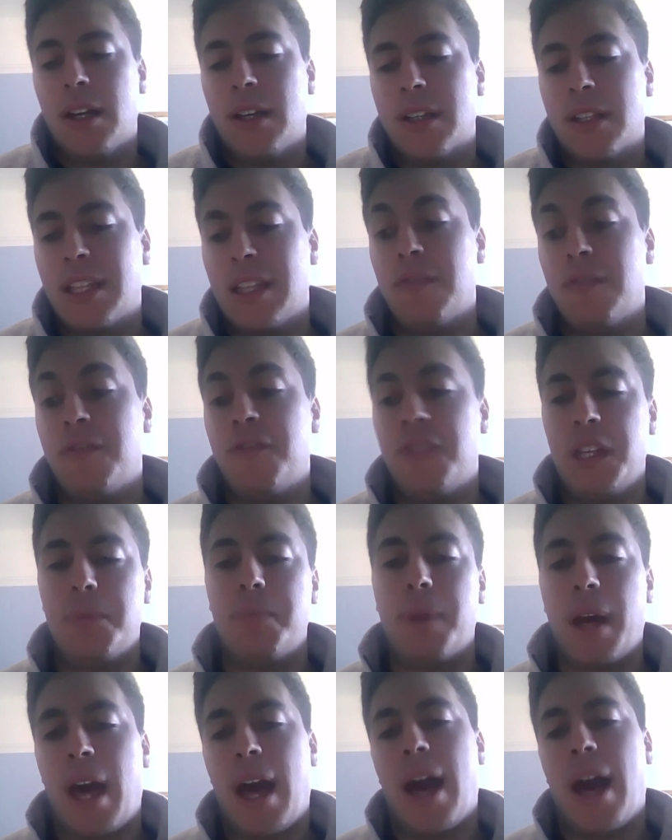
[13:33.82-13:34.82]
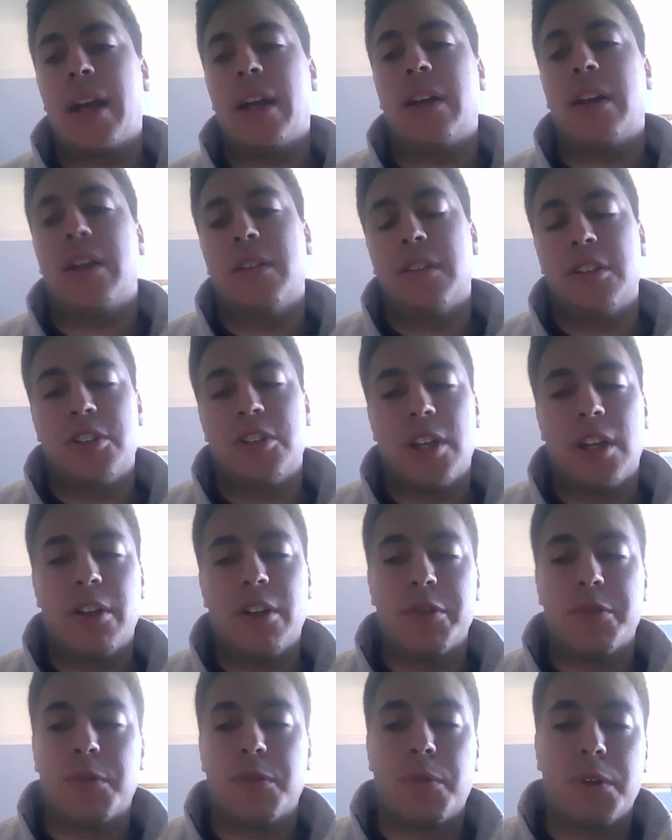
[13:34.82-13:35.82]
give feedback, the
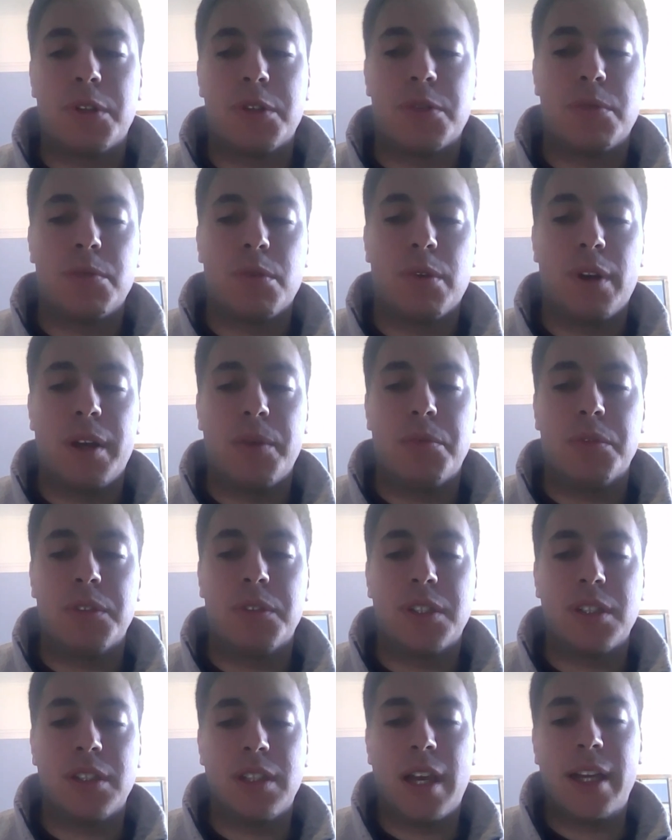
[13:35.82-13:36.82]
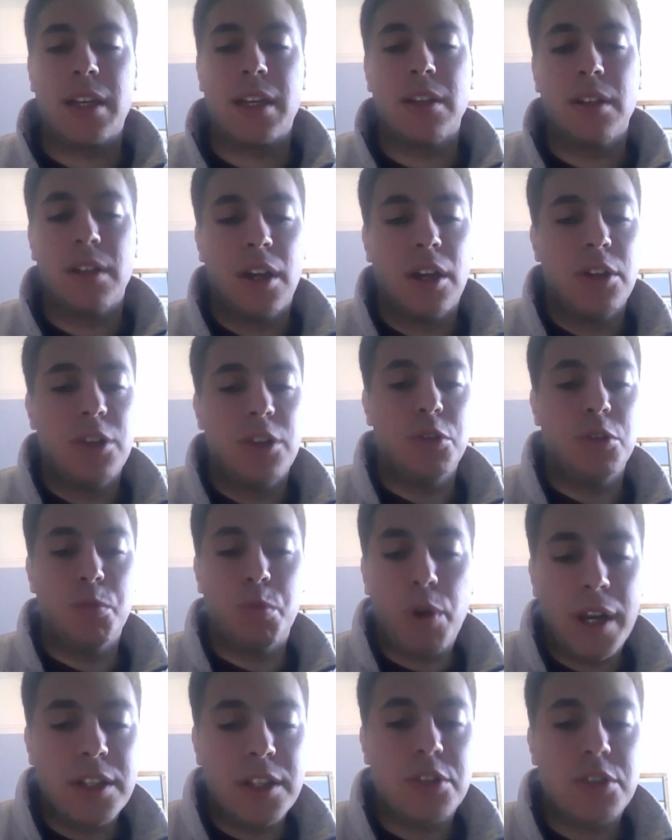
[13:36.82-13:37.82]
channels with which we're able to like do
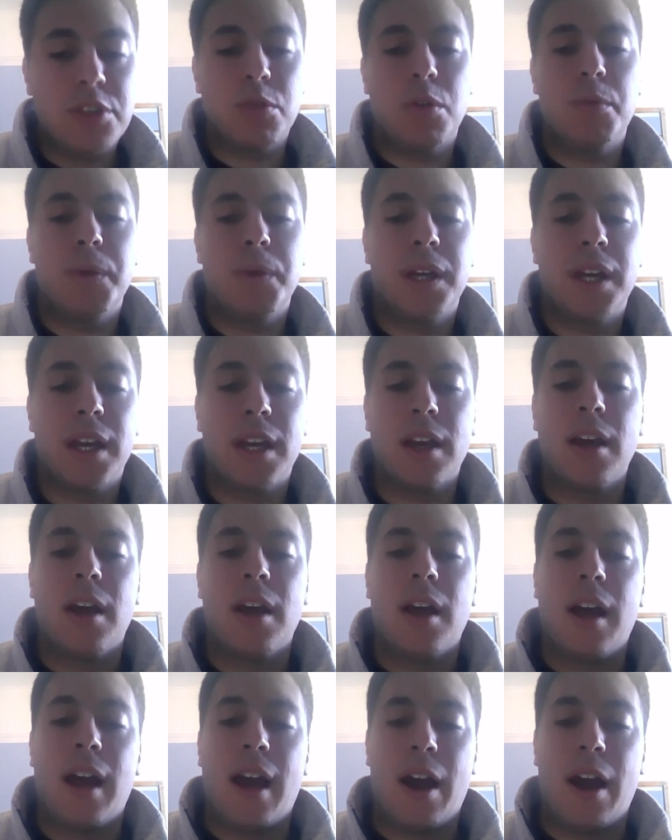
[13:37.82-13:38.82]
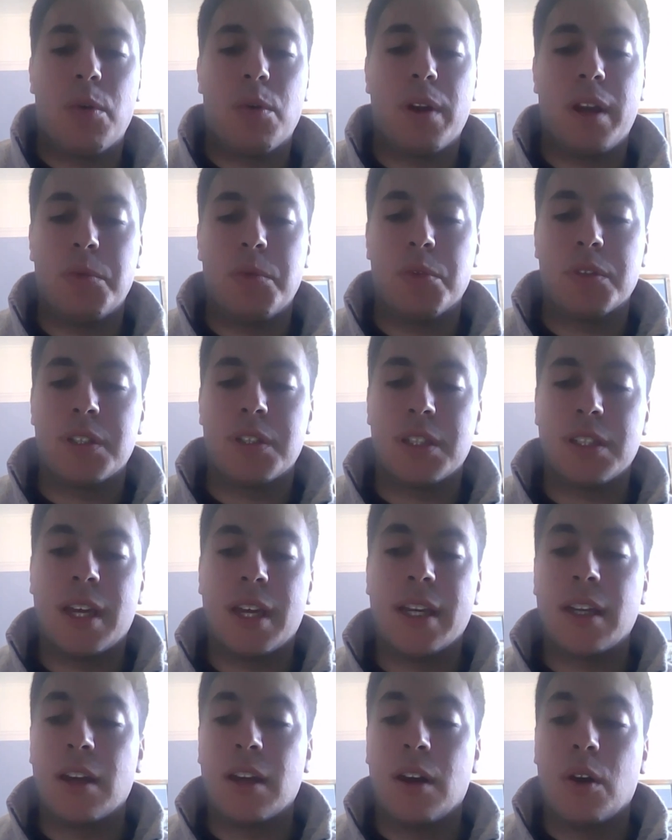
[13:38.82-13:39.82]
brainstorming, how we're able to
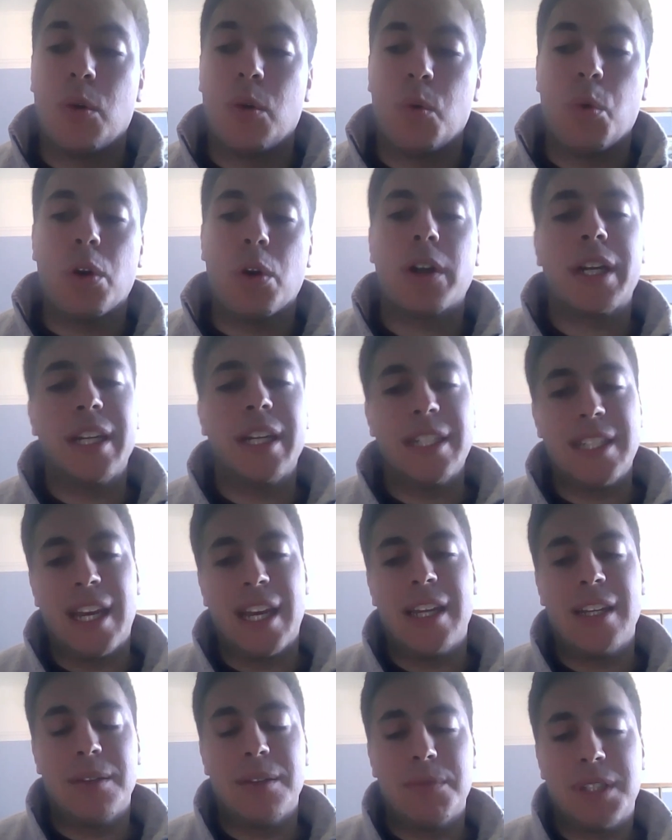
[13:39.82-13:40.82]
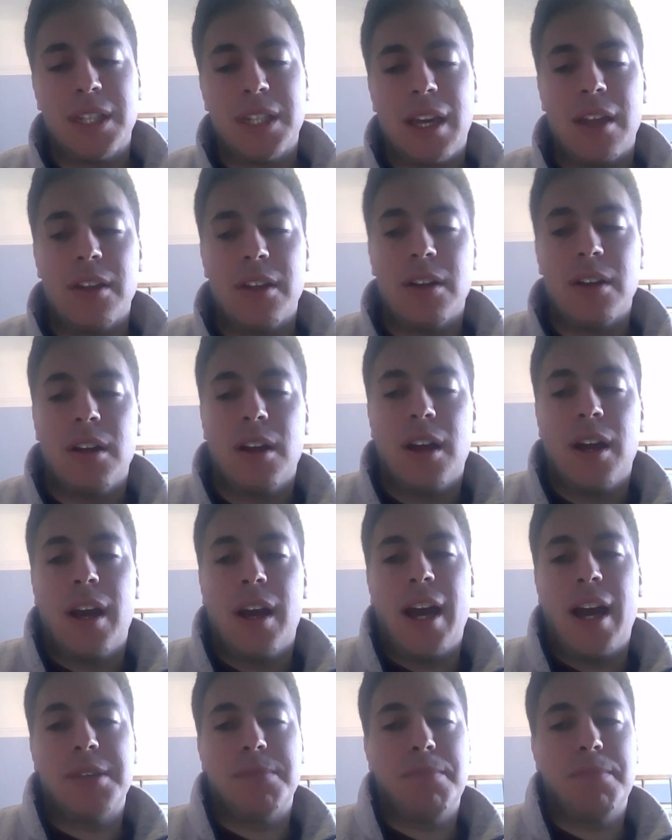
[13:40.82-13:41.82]
like work in tandem together
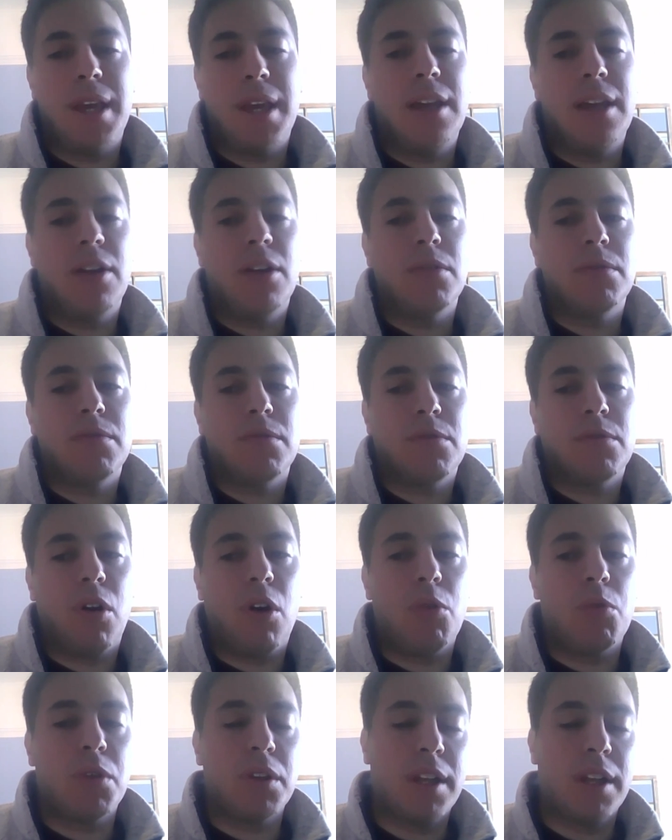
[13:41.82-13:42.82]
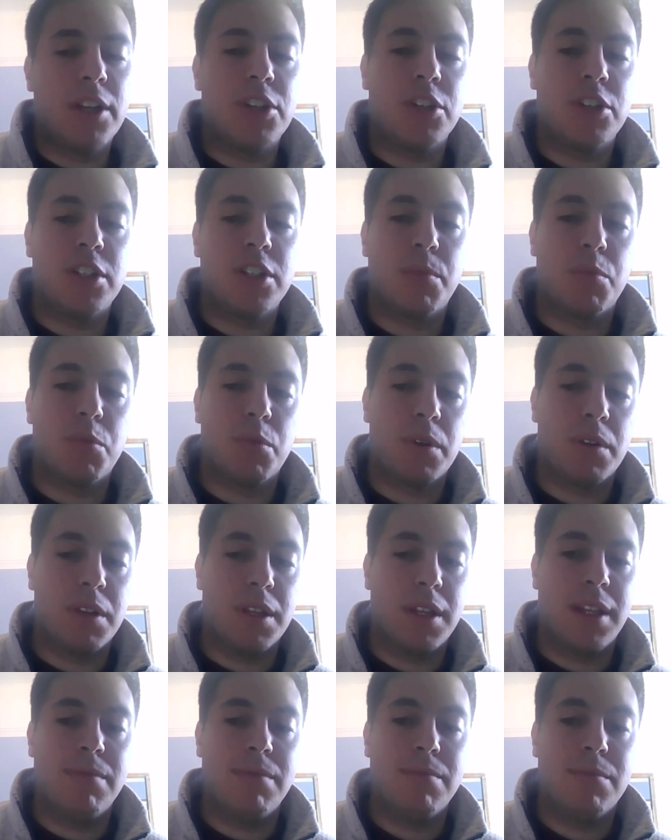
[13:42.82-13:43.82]
has made our relationship
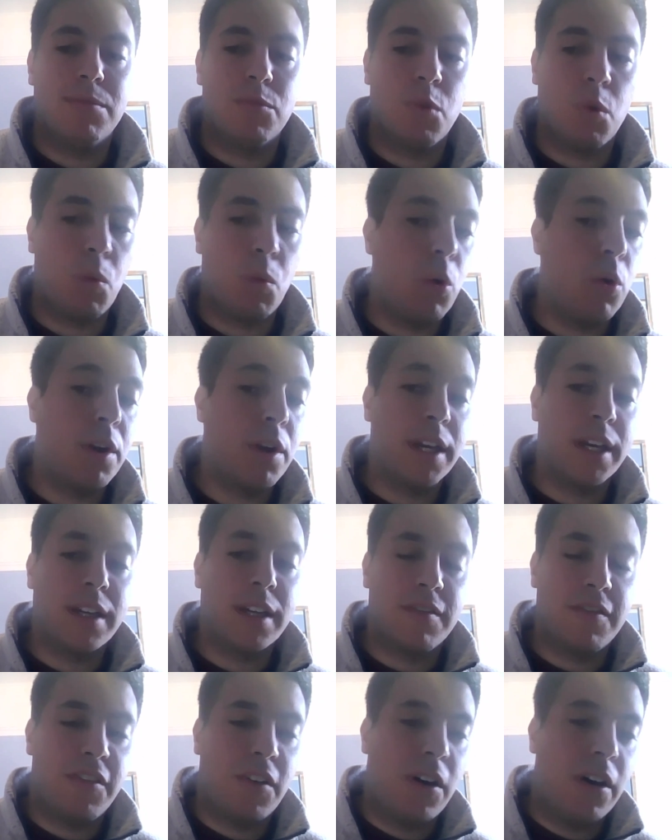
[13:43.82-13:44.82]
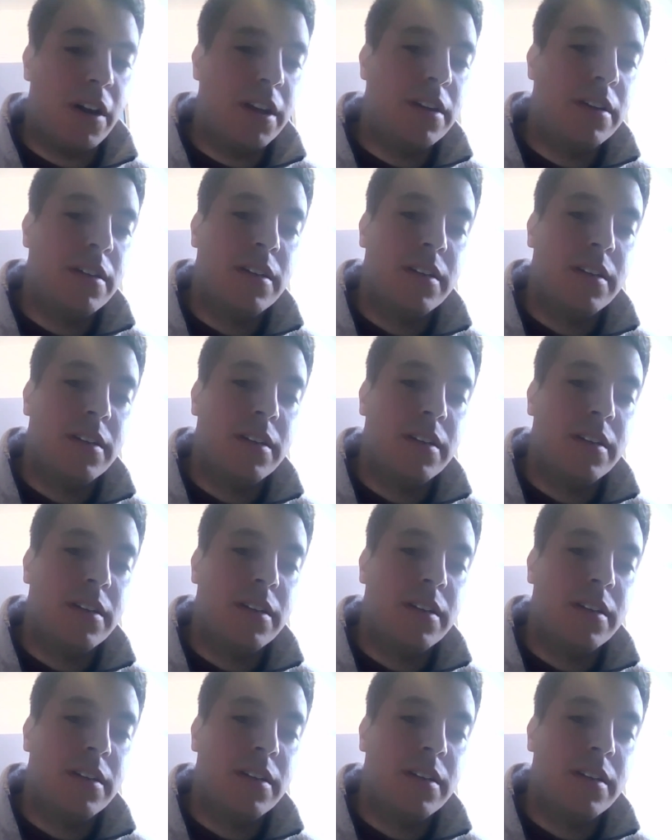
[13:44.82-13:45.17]
really rewarding and fun,